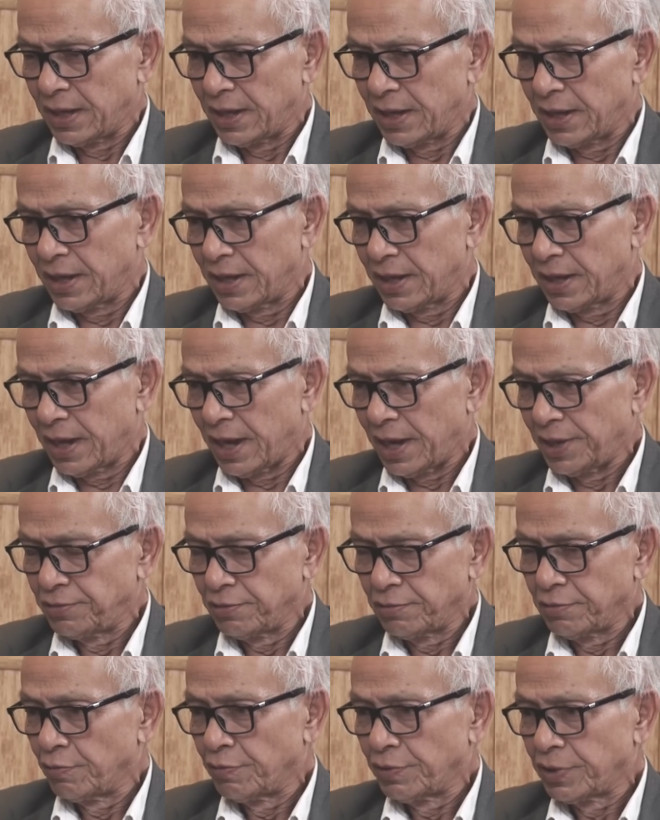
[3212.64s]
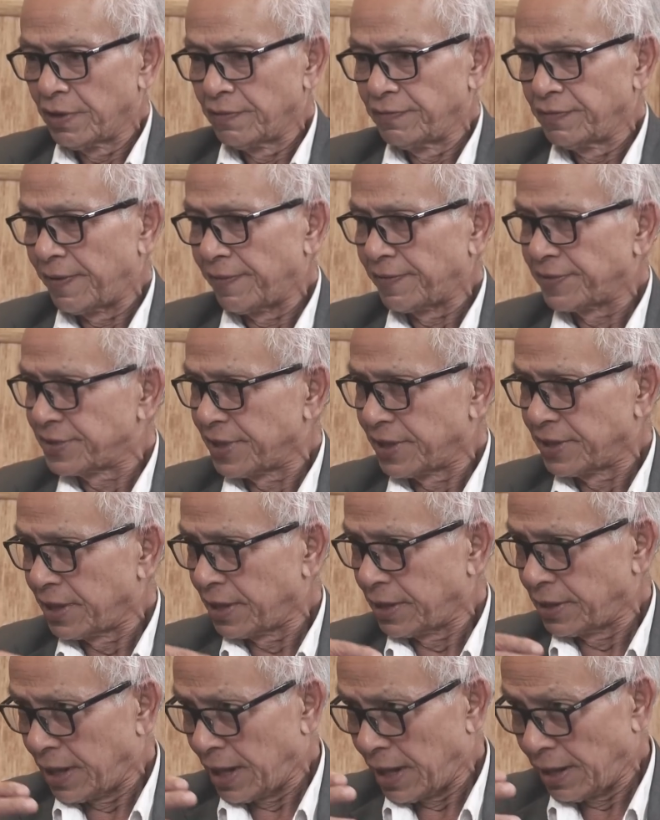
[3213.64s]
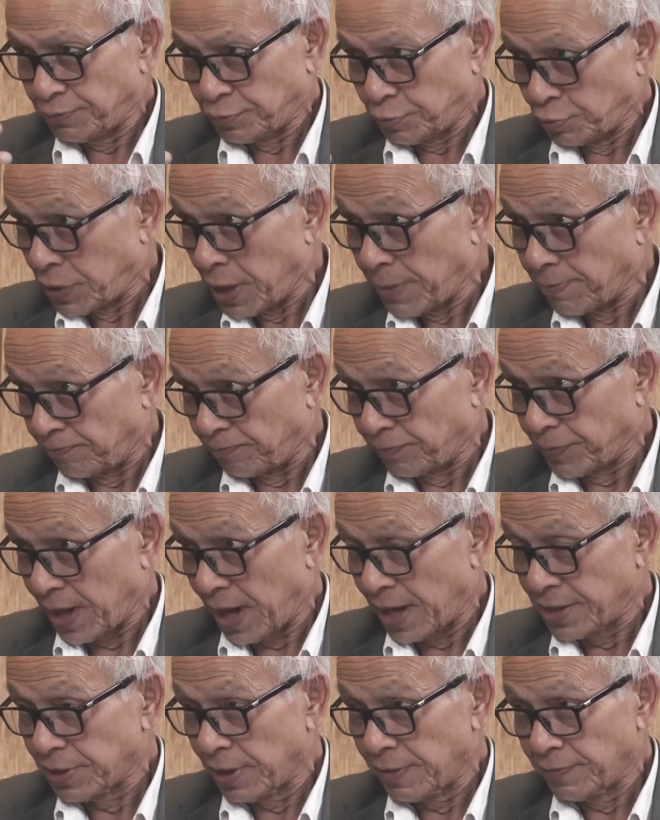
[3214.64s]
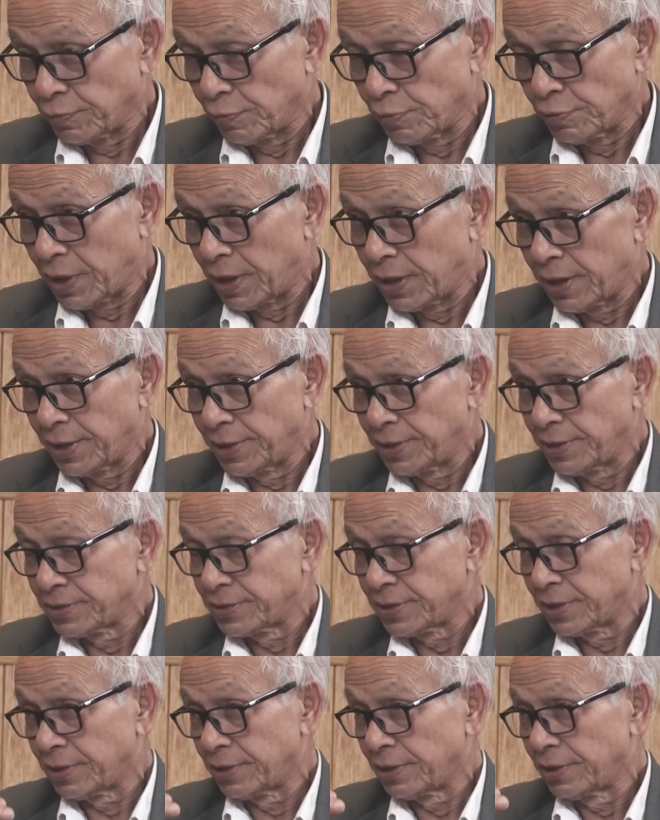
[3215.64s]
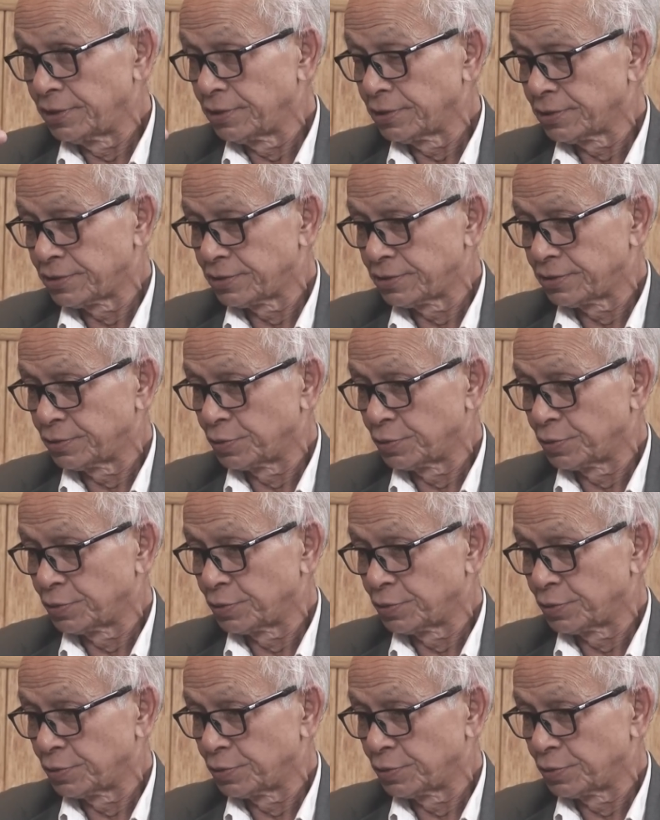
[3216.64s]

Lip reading: I don't know whether you extended help to them. As I've told you earlier, it is a religious